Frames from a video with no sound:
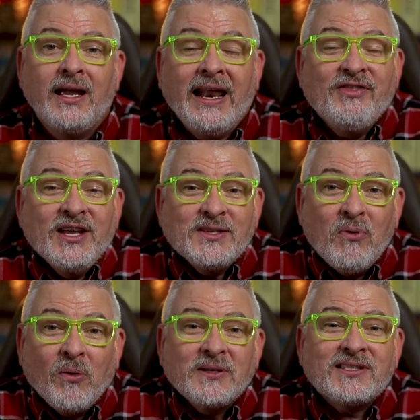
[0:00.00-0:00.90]
And in these
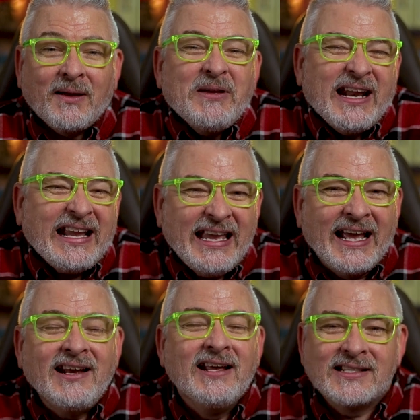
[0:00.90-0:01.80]
moments, I mean,
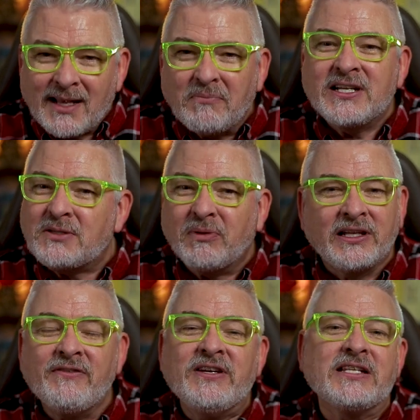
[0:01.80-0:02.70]
again, some
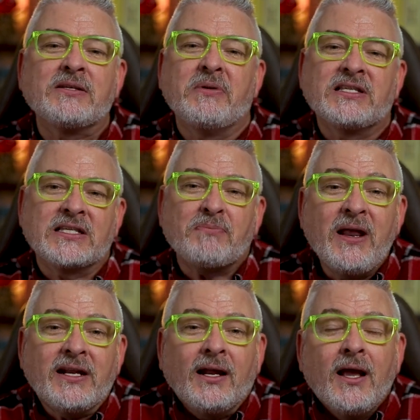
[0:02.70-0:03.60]
disbelief needs to be
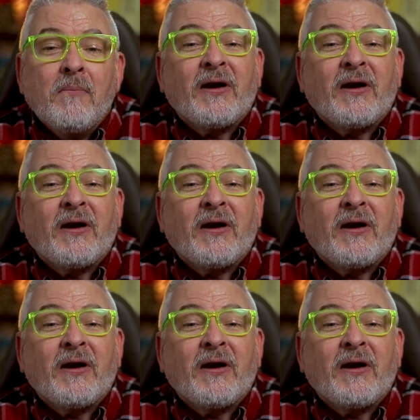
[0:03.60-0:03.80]
suspended.